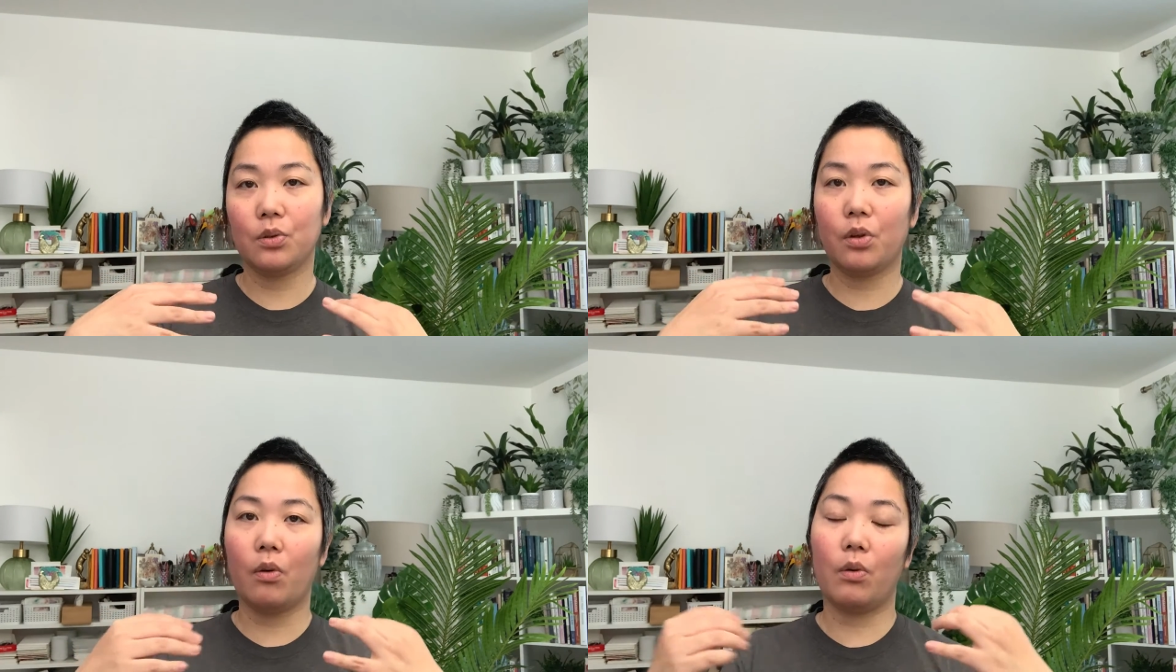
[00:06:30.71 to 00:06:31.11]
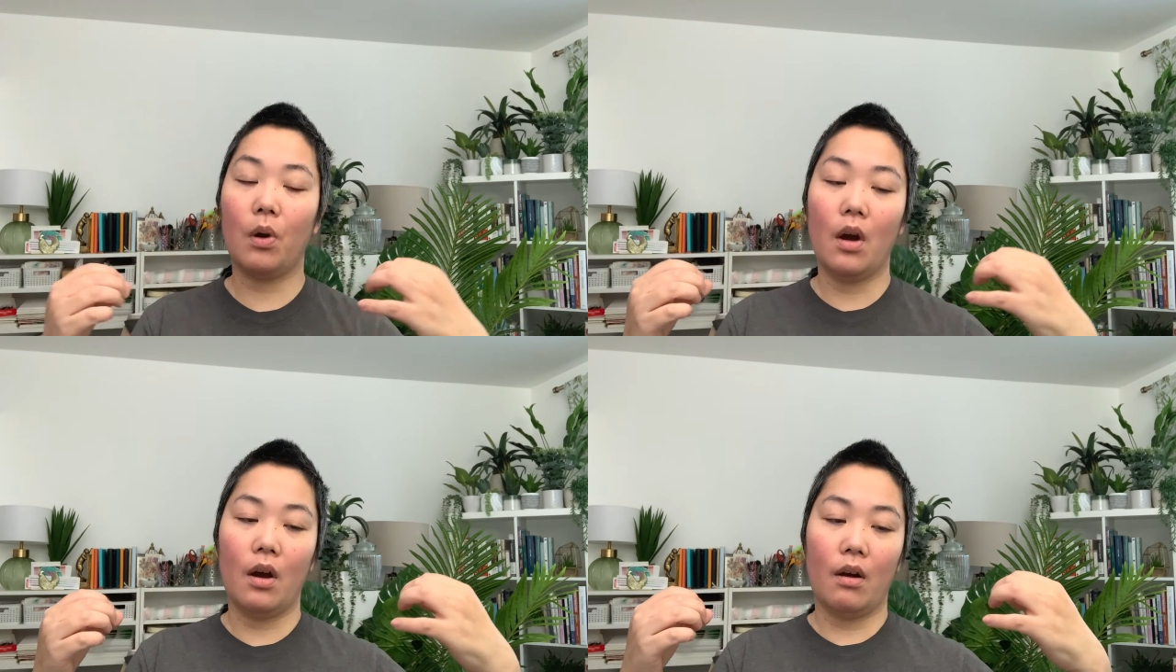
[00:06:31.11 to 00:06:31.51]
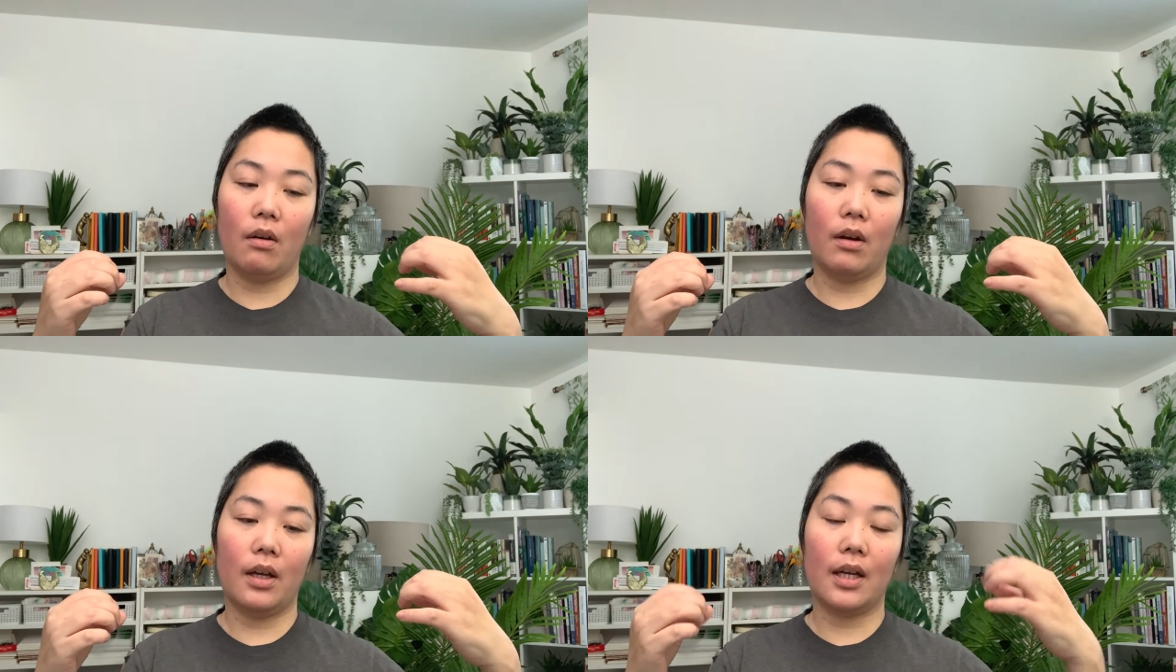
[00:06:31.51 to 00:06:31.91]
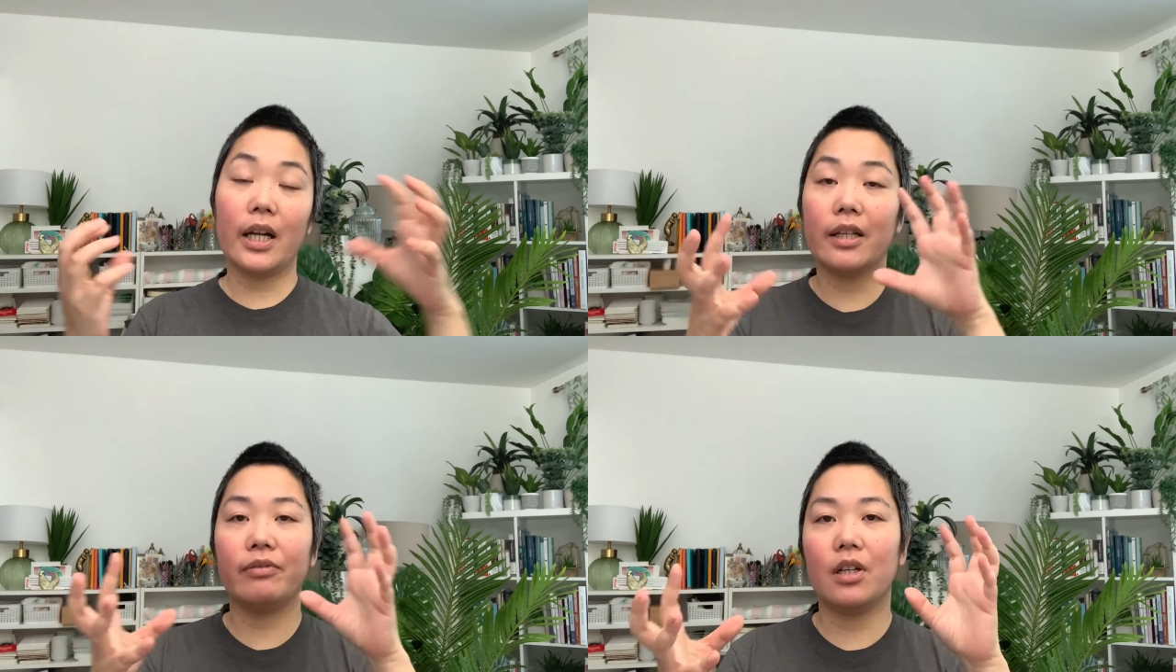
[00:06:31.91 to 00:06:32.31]
So a
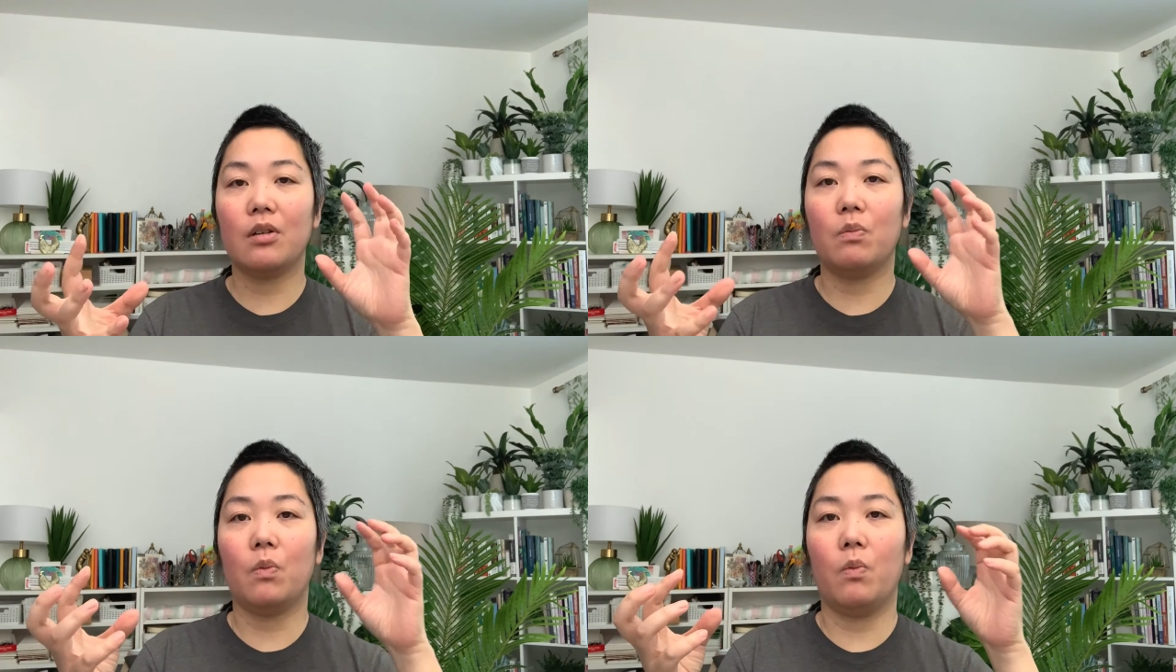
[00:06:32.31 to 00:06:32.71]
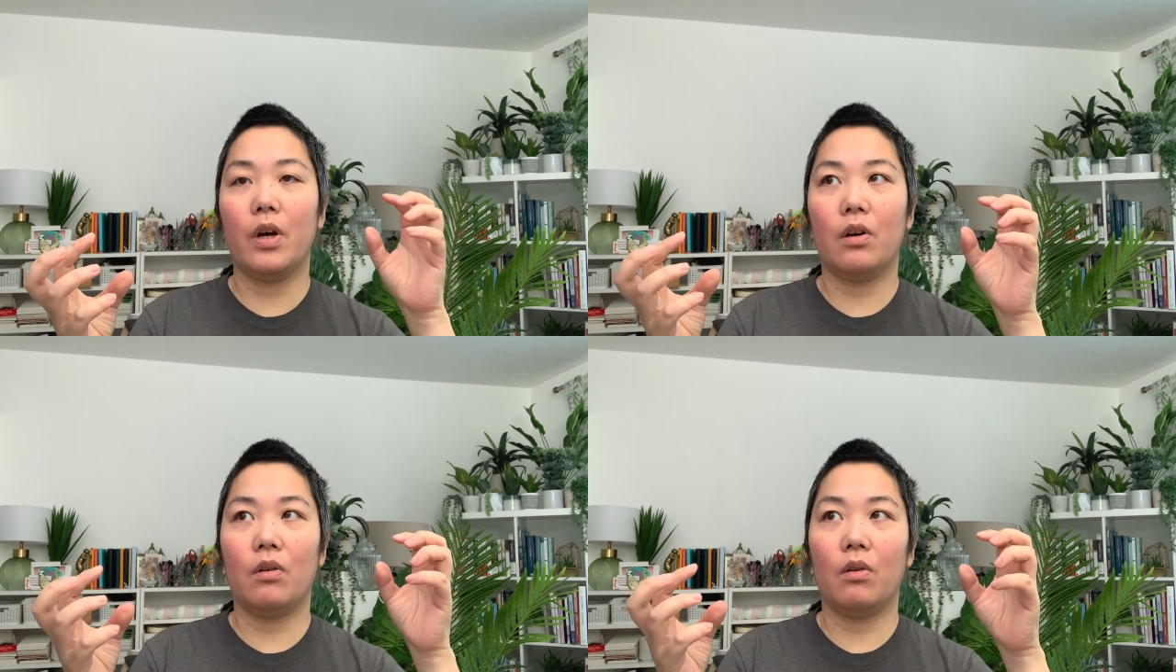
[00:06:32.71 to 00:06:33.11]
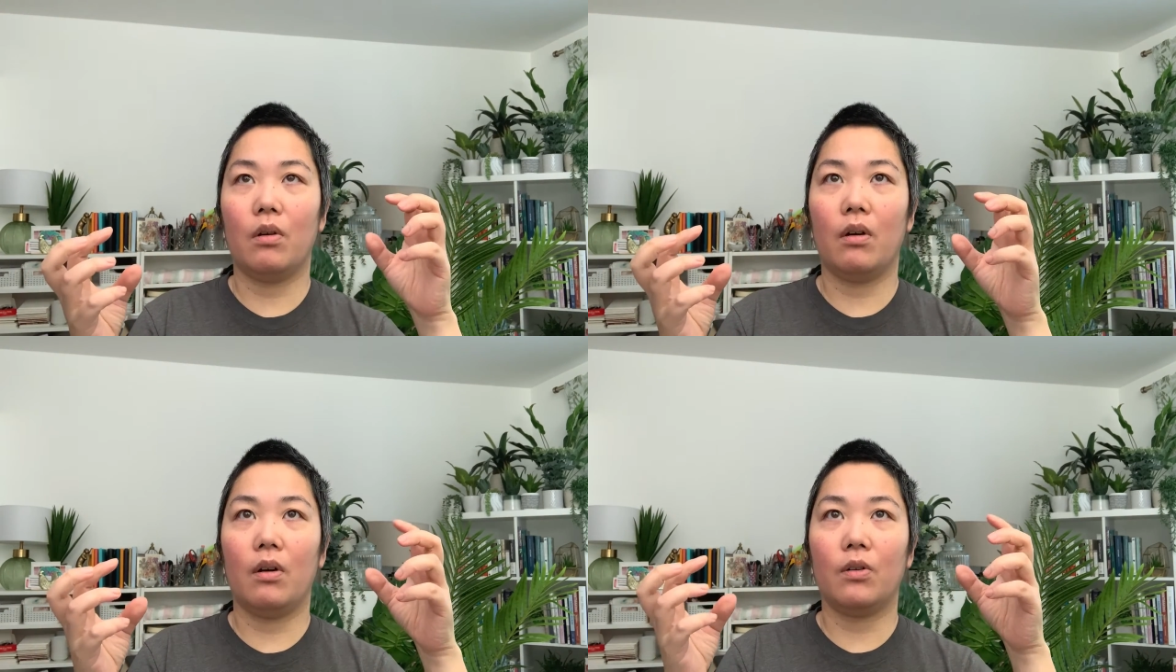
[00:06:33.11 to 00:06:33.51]
cling film will